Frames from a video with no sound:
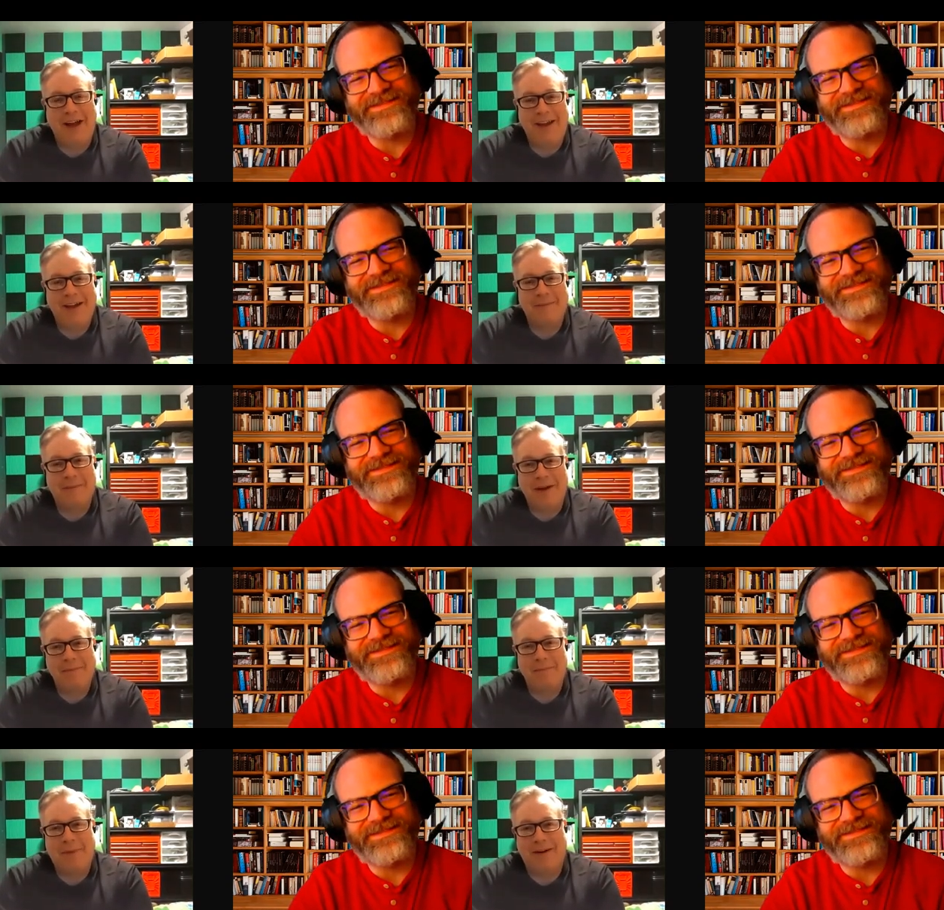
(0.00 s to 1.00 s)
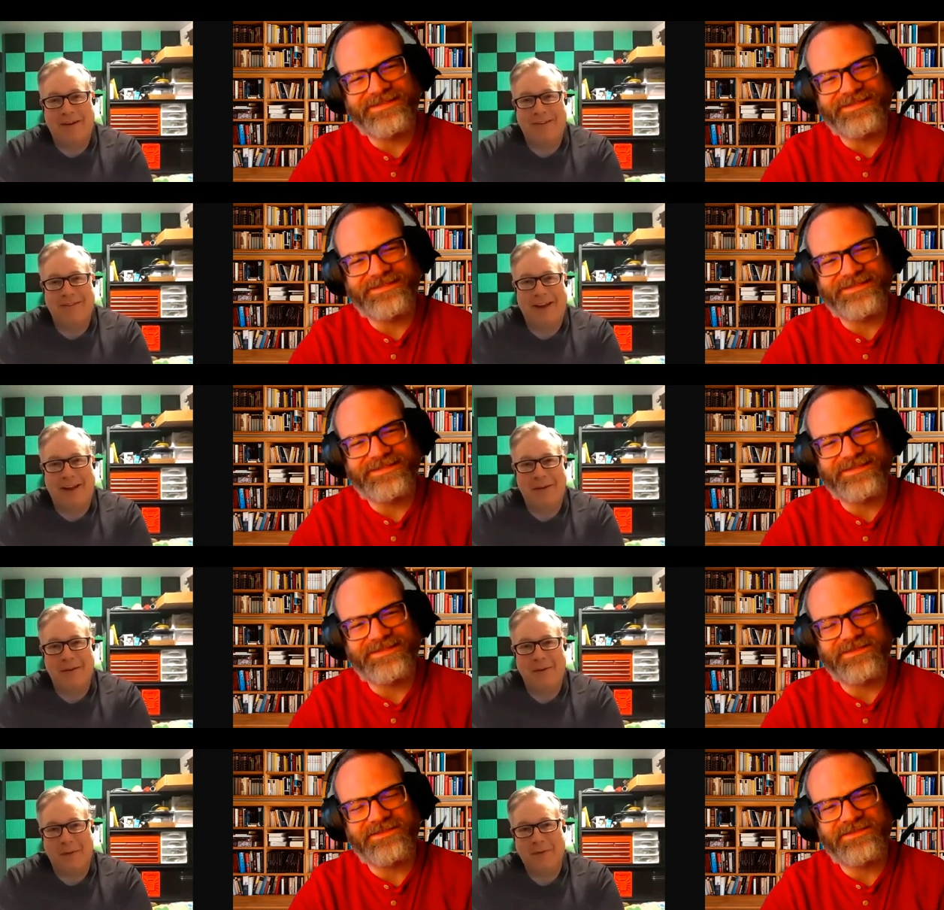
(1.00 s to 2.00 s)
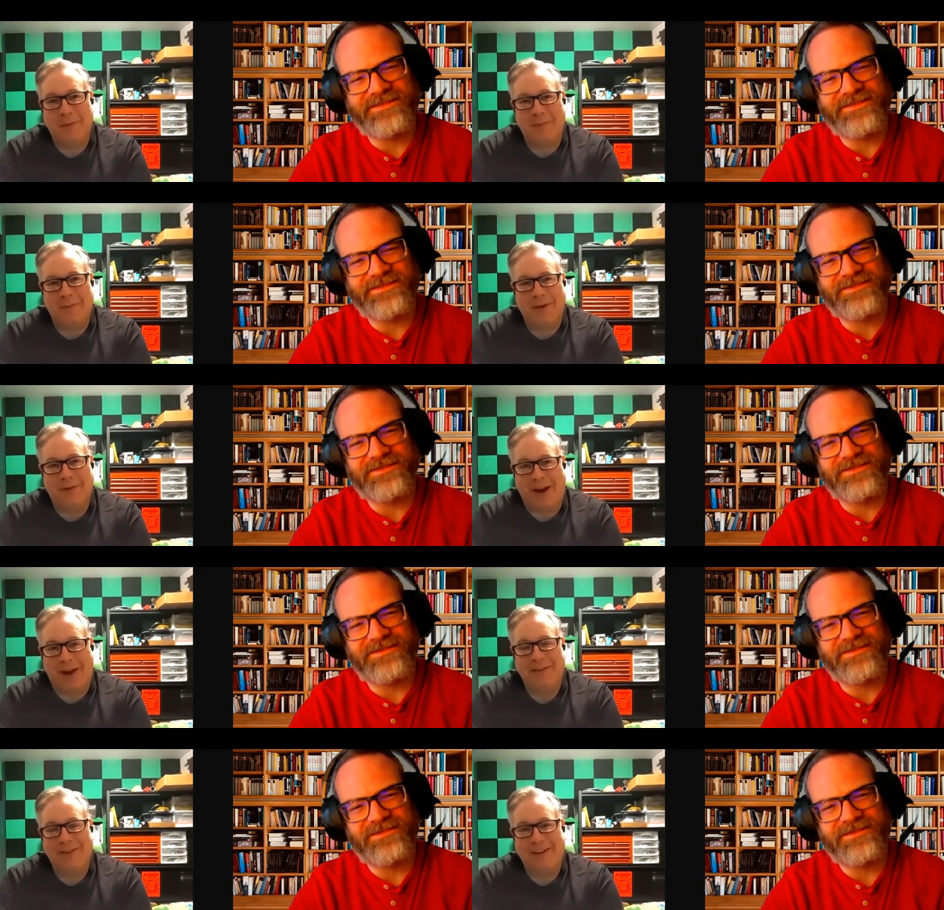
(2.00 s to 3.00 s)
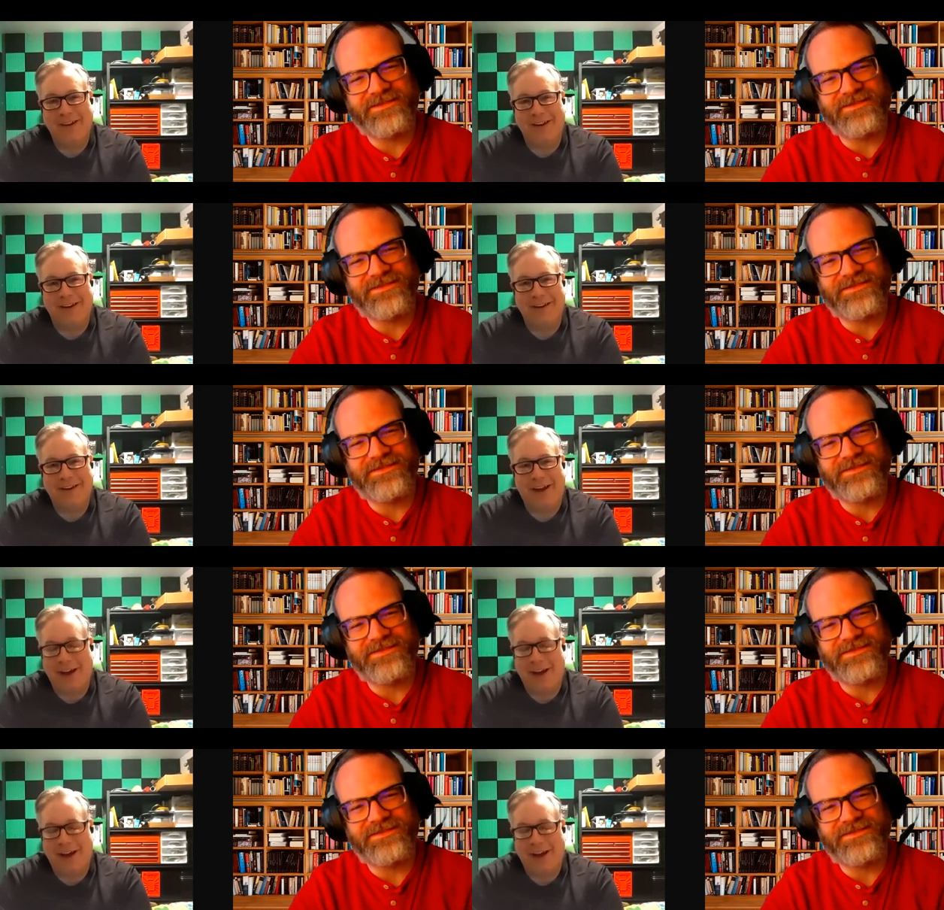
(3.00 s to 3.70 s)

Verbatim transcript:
Speaker 1: I my parents had an Oldsmobile when I was a kid.